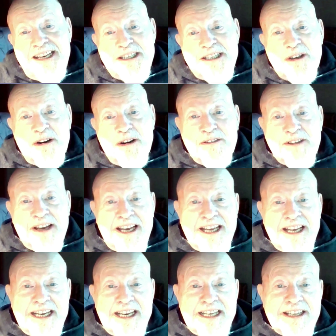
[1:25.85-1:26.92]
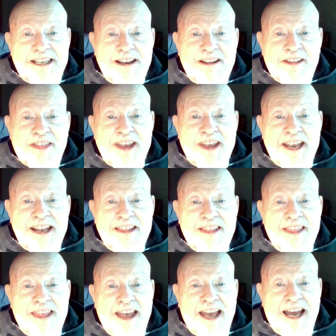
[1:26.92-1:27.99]
any sort of any little
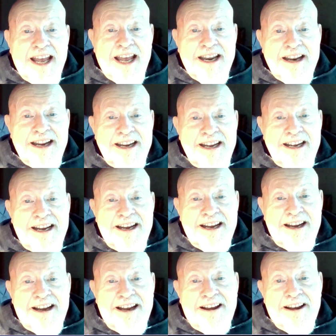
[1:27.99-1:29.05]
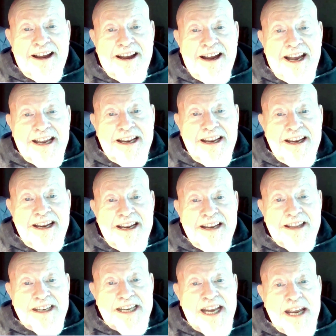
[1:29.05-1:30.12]
thing that I
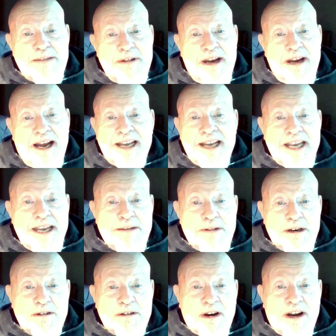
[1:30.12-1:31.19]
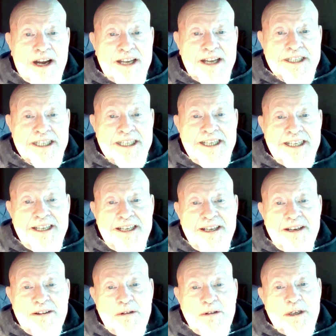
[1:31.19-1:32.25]
came across
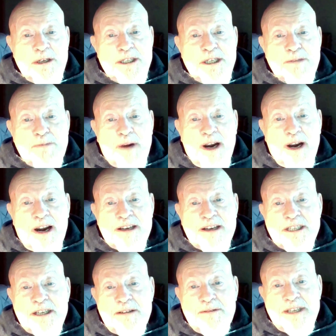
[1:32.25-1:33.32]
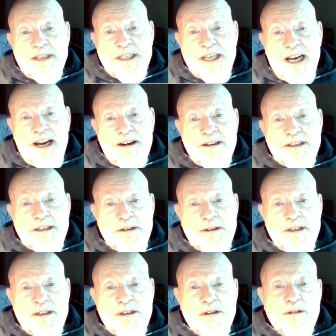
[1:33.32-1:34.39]
would spark some desire
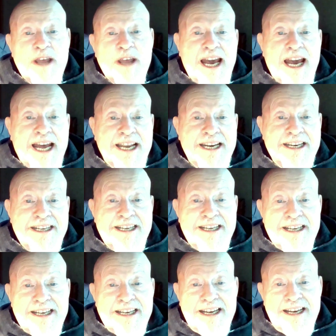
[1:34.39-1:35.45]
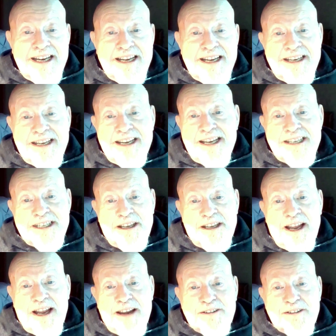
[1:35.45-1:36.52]
to do that
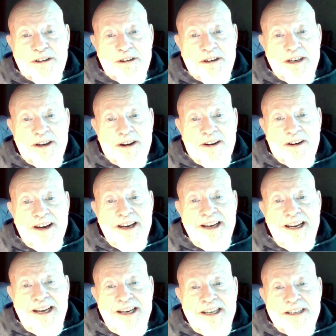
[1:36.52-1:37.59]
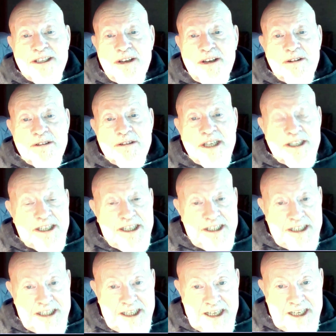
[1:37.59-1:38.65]
as a life career. So
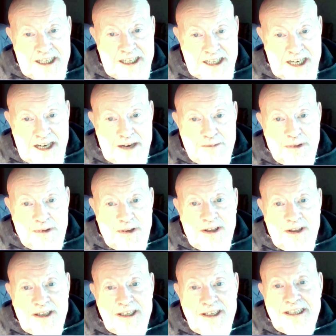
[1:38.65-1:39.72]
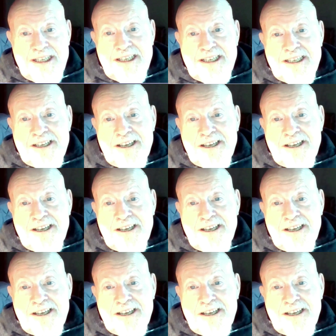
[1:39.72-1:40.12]
just as an example,